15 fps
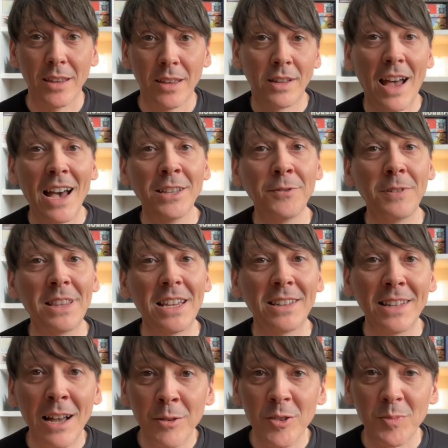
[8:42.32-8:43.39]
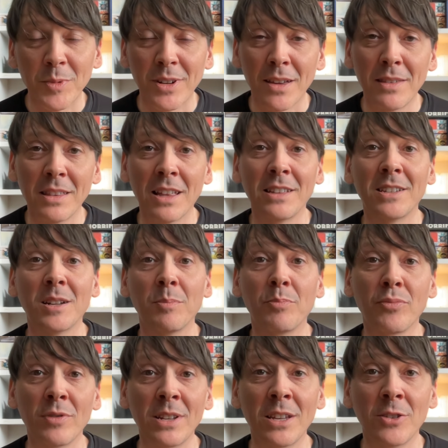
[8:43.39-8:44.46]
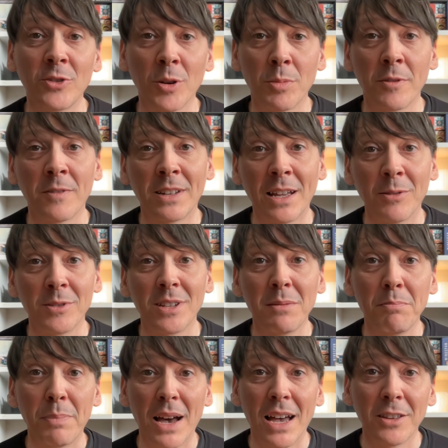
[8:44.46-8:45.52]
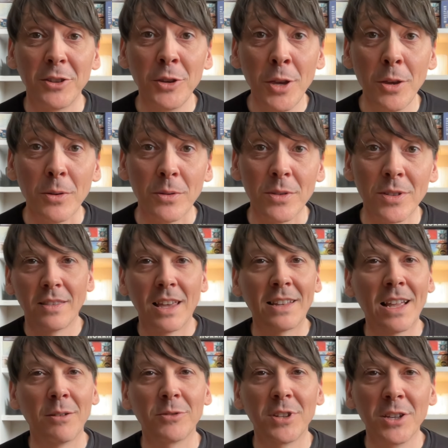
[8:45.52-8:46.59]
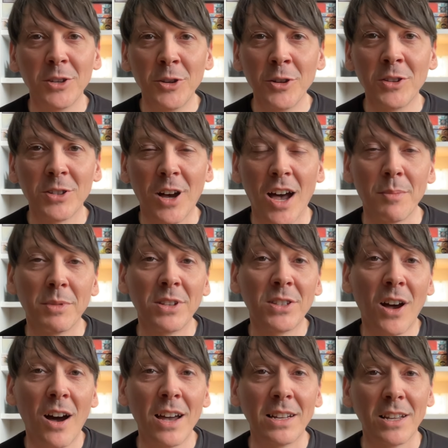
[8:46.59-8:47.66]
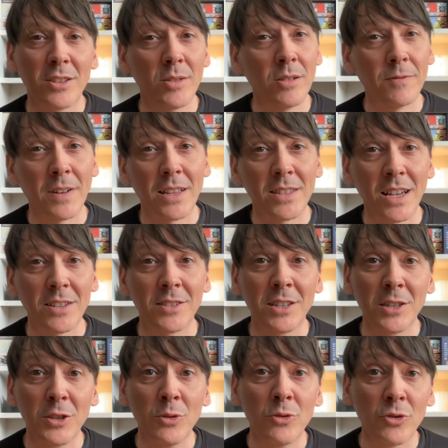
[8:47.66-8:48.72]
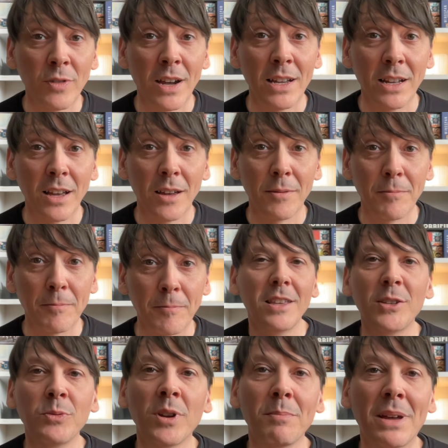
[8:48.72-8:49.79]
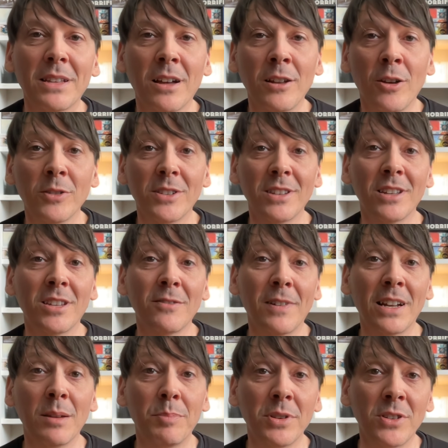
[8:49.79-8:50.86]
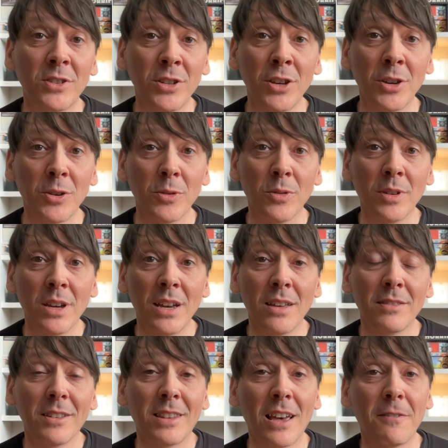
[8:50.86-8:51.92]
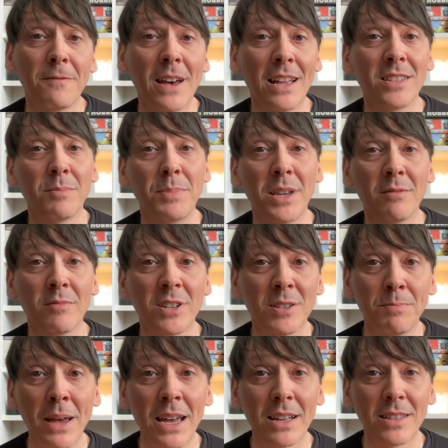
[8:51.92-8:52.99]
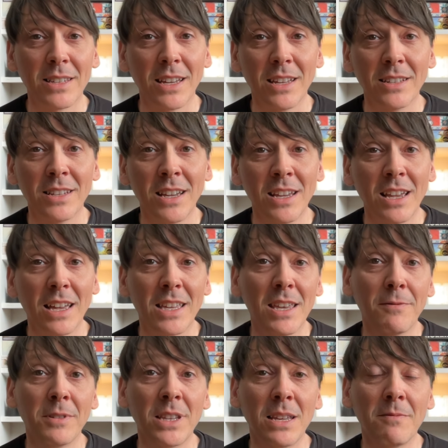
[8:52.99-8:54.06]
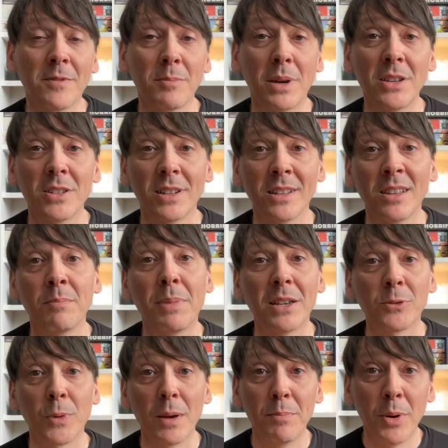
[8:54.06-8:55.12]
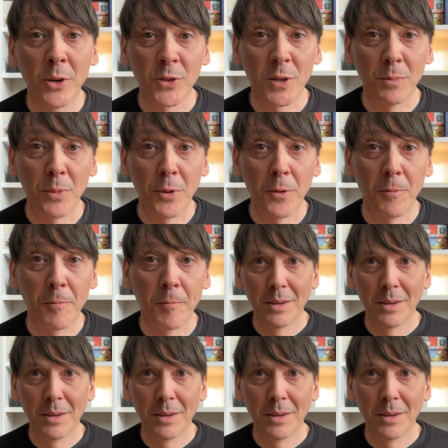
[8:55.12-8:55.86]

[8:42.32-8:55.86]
Now, as for the announcement, I think they did a brilliant job of announcing bad news. They announced in good time and tied it to a fantastic new trailer. This would have meant a lot to the developers too, that their fans are being respected and given the information in the best way possible.